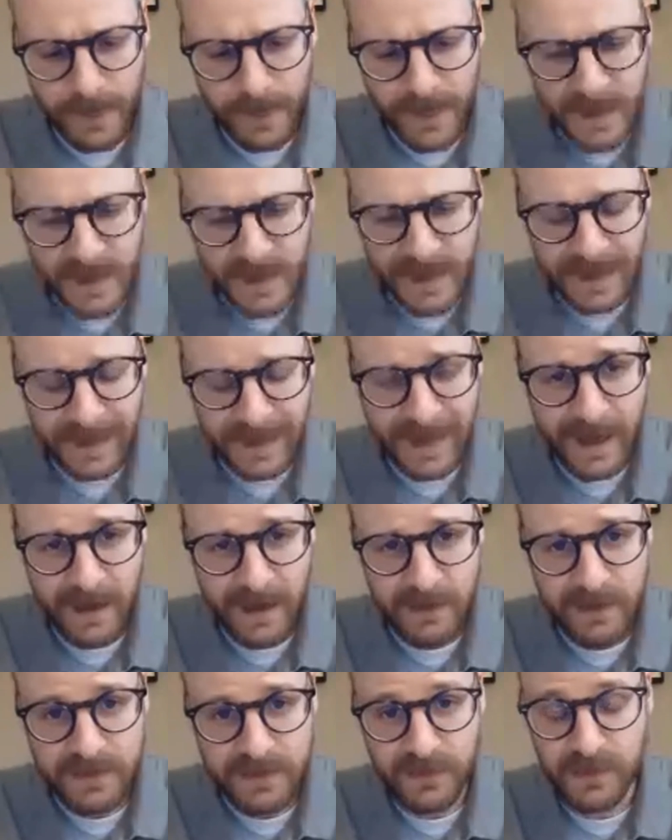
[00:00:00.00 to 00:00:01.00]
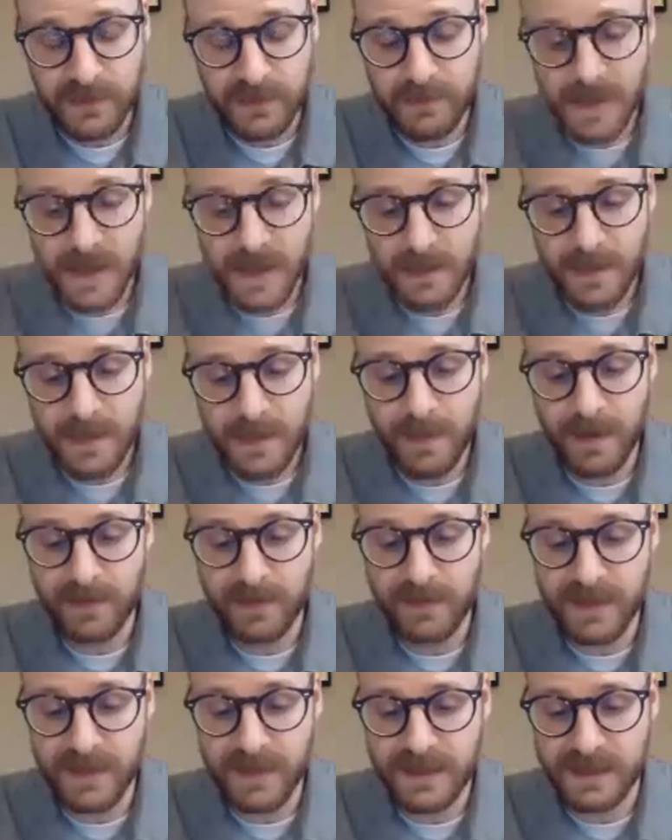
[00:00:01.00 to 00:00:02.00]
It allows for the minimum
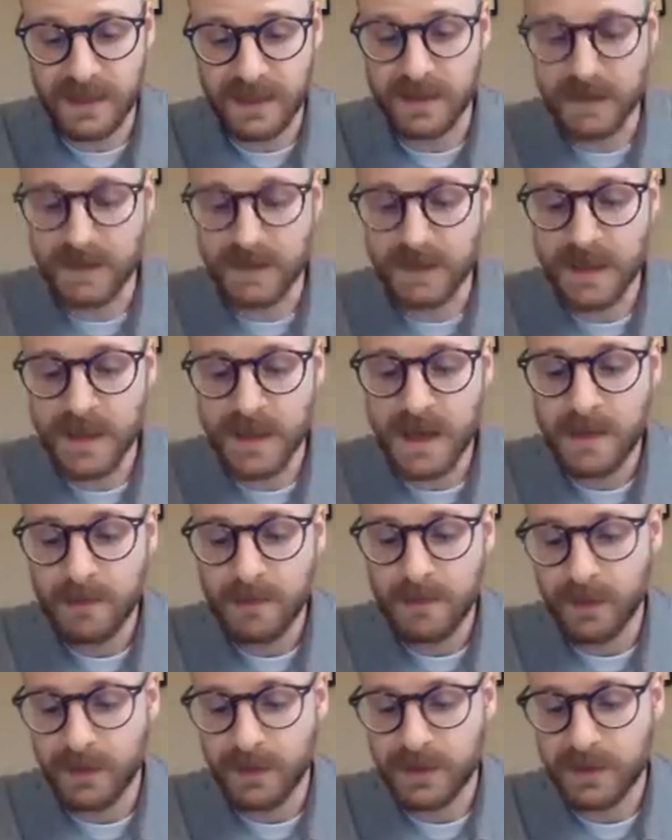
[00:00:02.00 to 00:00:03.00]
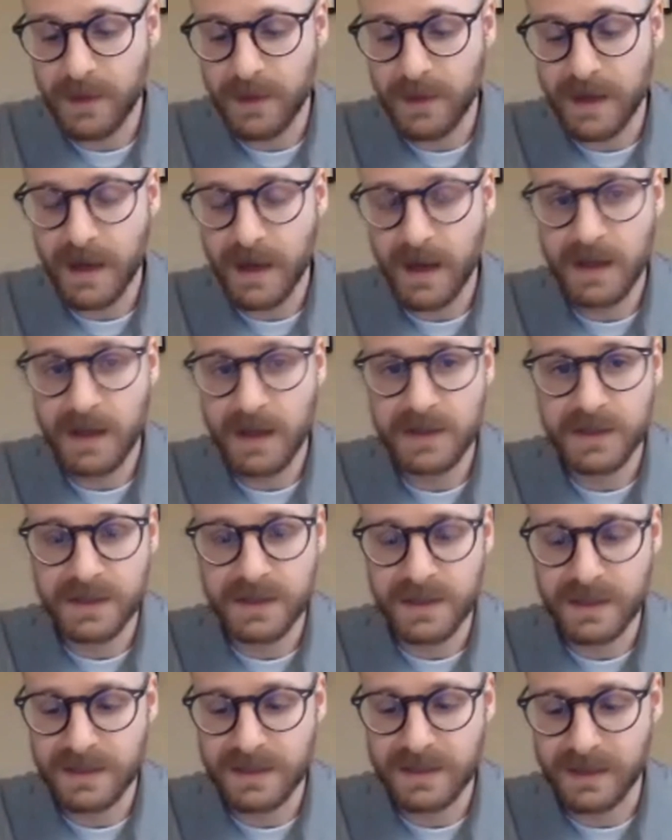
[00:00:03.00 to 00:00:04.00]
of distance by which my
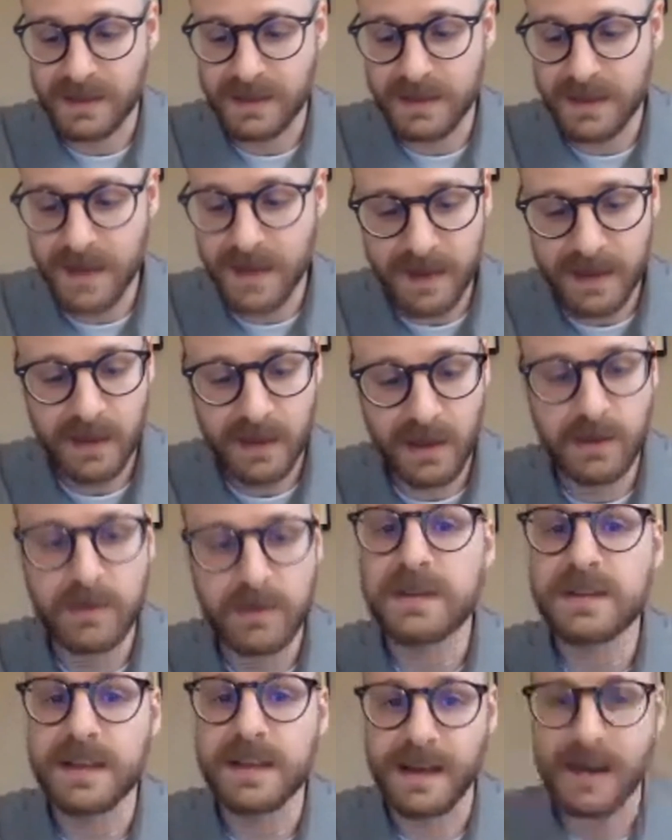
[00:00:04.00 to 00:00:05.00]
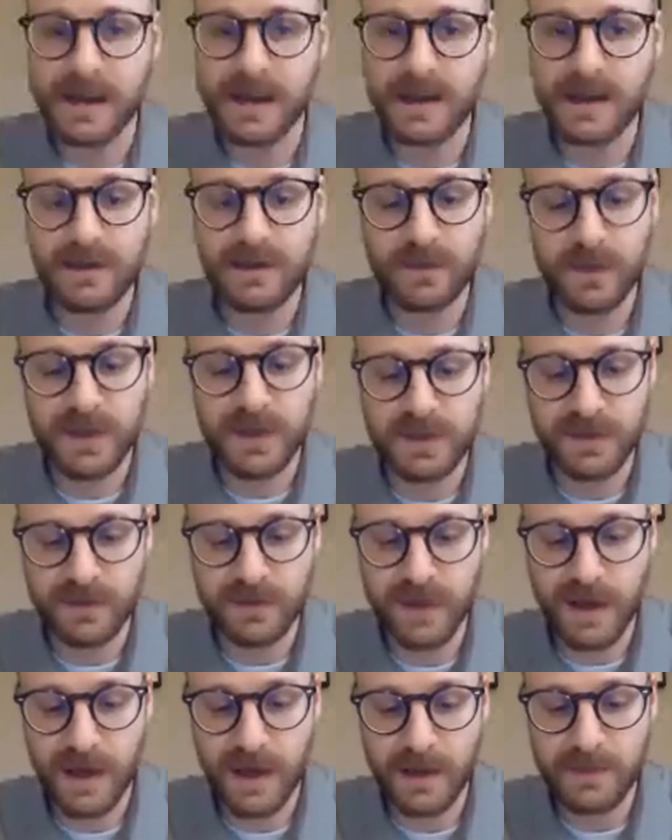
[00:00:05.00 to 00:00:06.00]
consciousness does not coincide with its
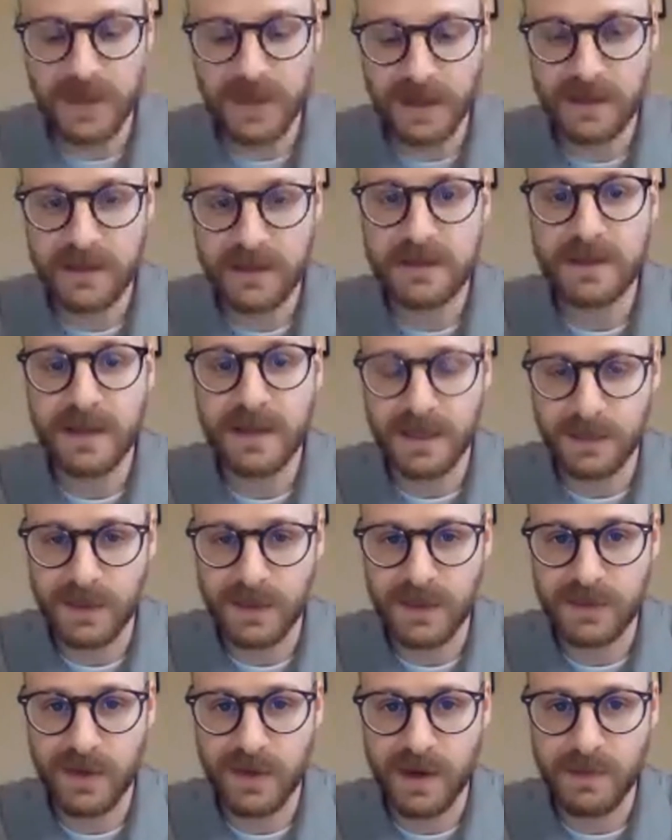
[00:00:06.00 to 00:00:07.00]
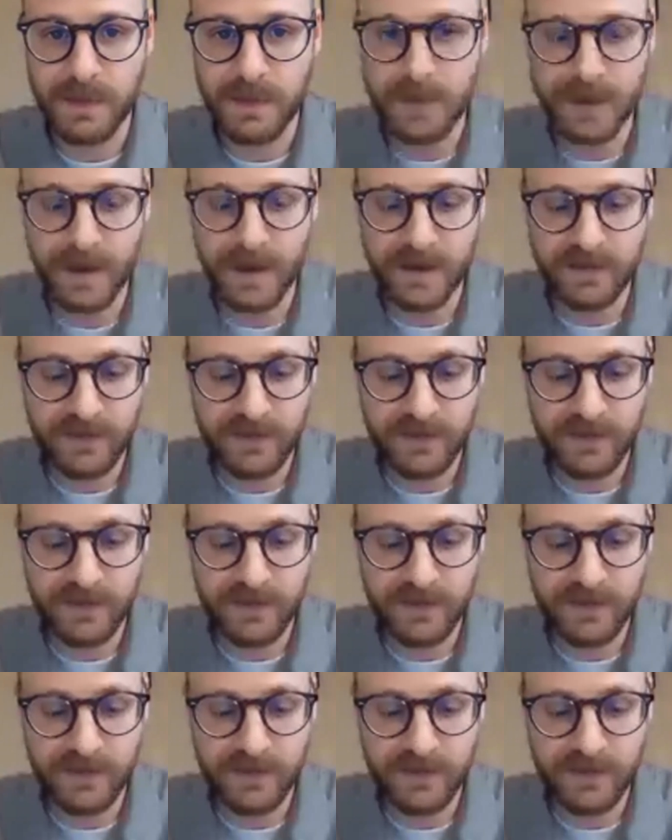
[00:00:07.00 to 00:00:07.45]
own objects, as we described above.